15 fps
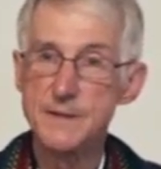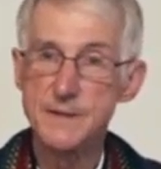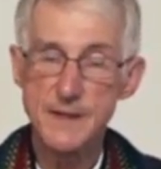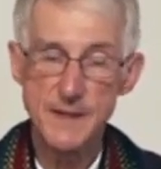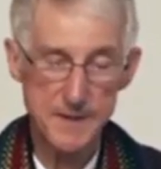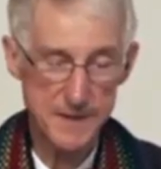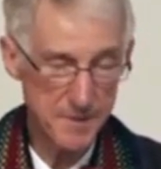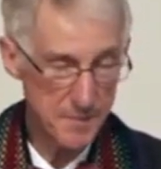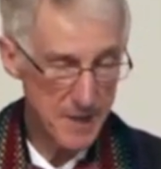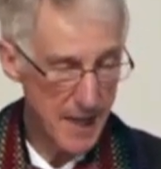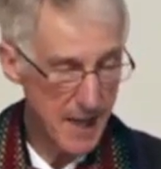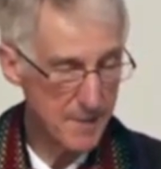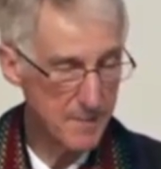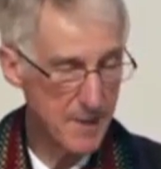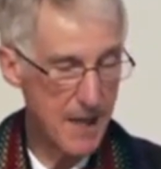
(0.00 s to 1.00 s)
Take some
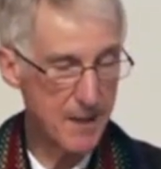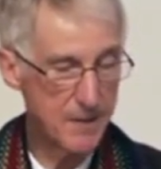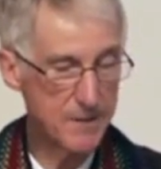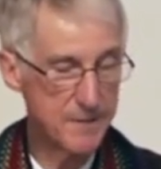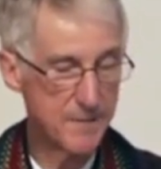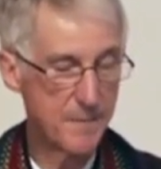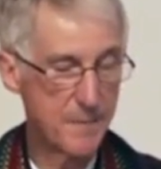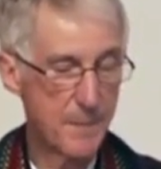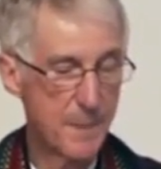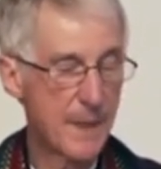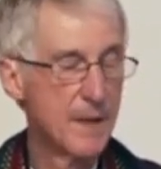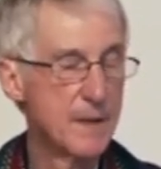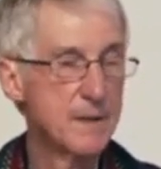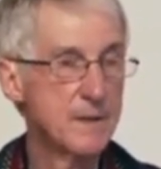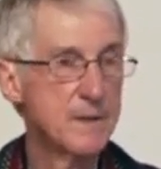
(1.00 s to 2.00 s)
time now
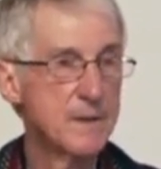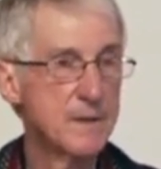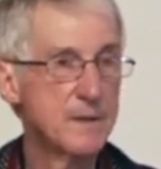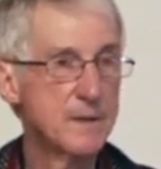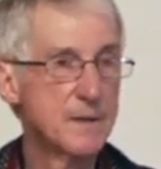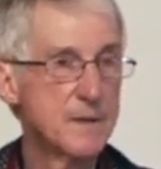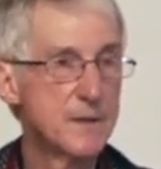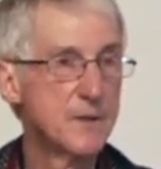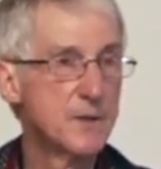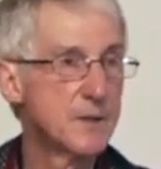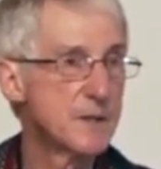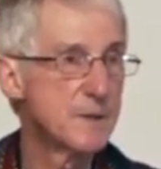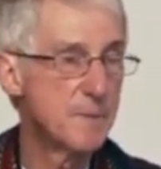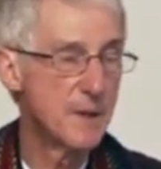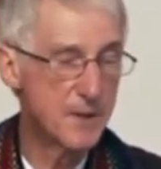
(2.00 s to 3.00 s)
to
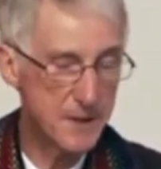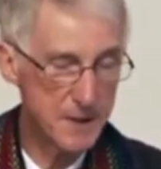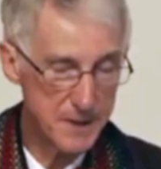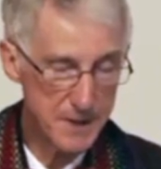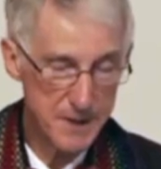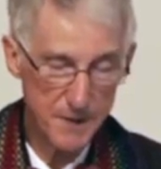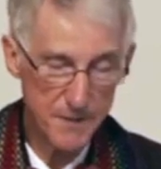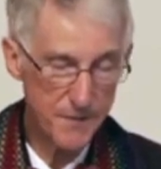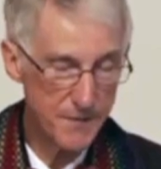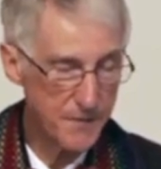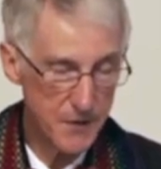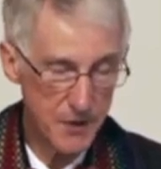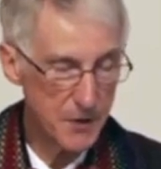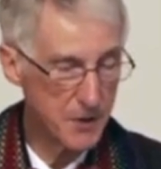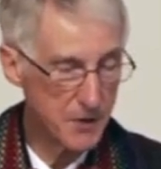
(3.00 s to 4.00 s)
experience the
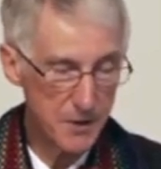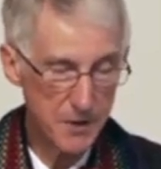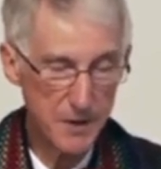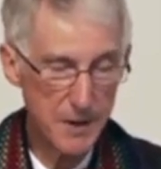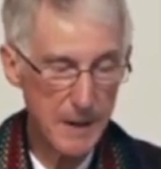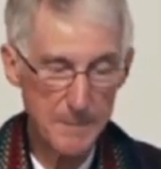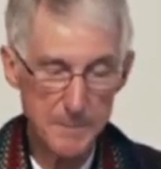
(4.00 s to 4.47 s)
full